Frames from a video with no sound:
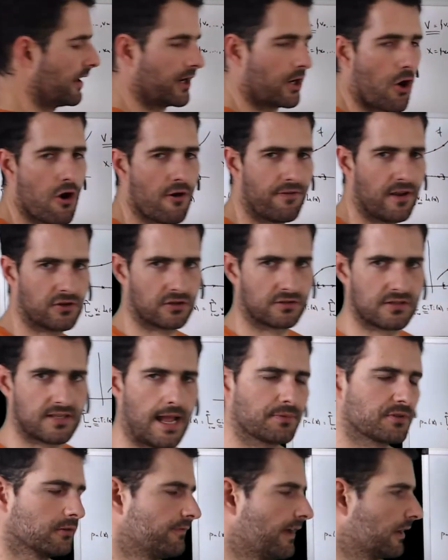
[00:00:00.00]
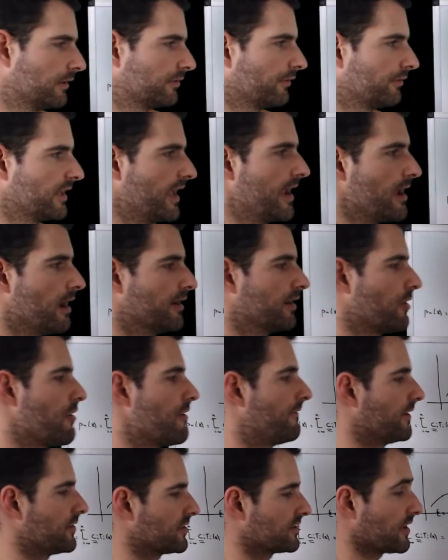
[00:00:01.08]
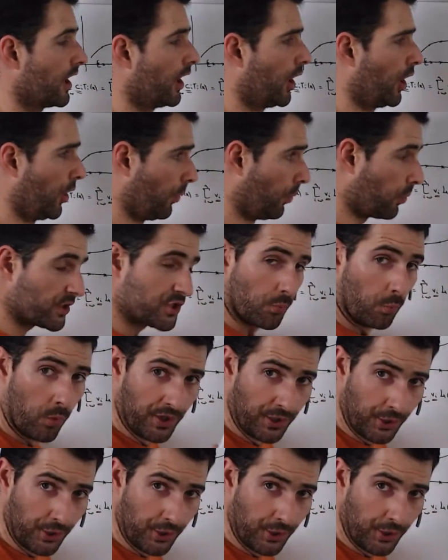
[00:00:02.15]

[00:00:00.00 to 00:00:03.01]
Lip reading: coefficients, the absolute values of the AI coefficients, which we